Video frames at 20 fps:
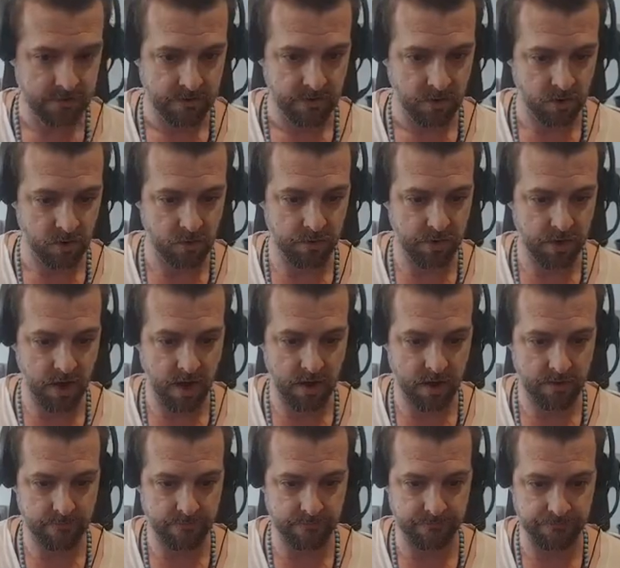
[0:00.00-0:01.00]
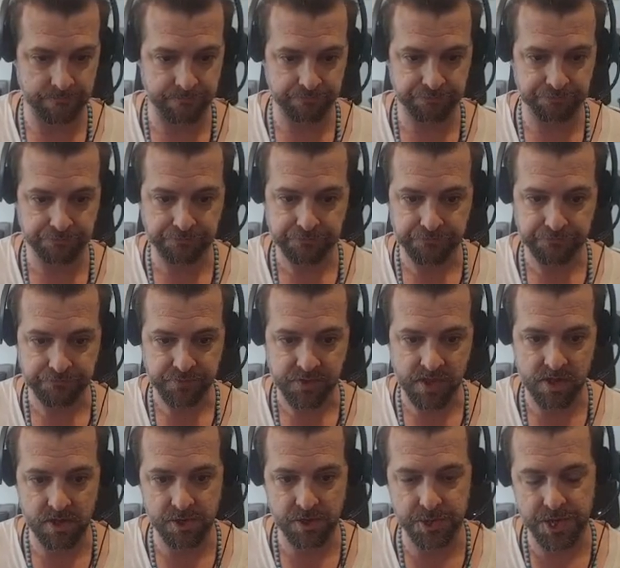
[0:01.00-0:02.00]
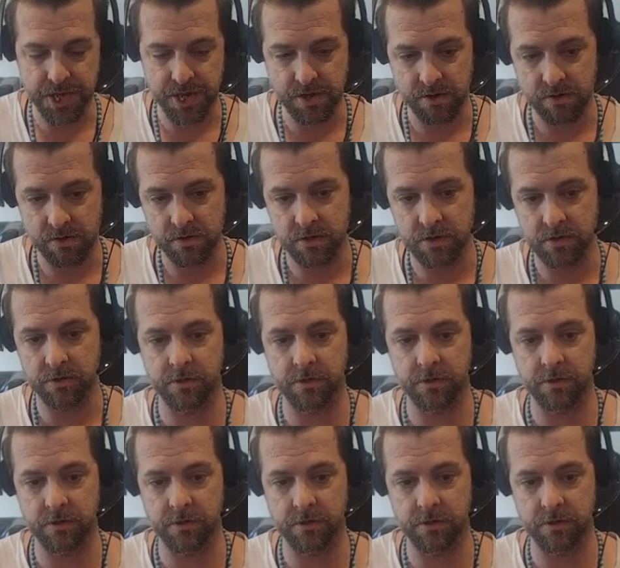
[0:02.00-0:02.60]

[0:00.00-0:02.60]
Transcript: And what we got is here